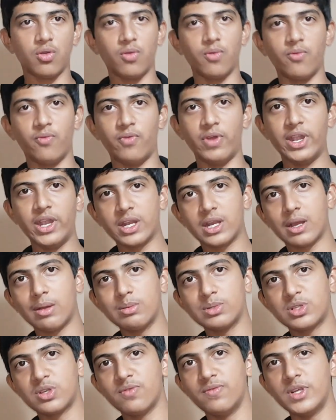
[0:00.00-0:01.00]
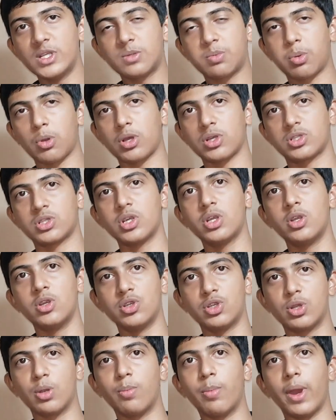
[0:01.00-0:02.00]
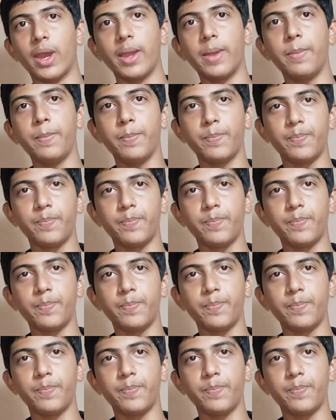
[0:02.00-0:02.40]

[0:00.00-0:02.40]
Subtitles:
when it comes to which processor you should buy,